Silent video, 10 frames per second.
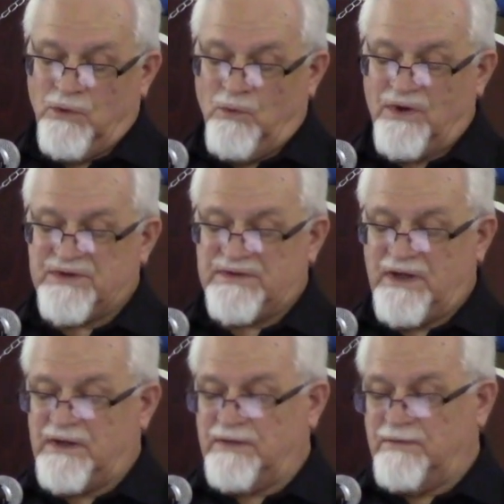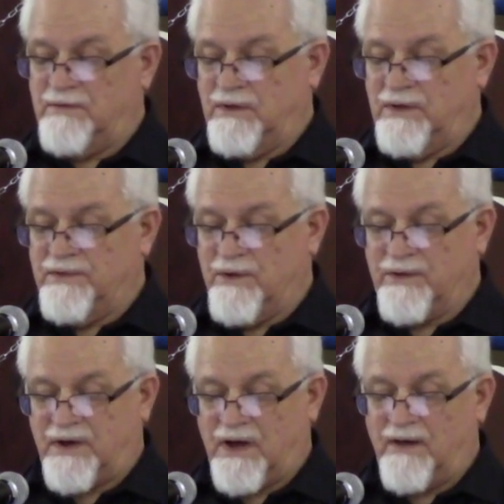was that their
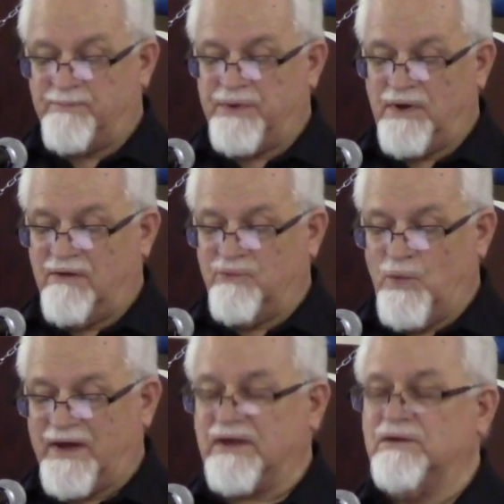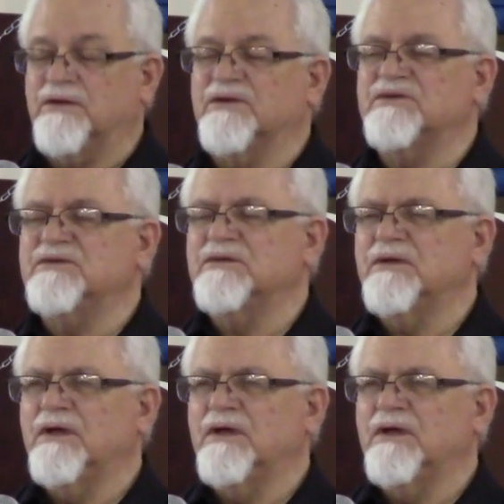cup of wickedness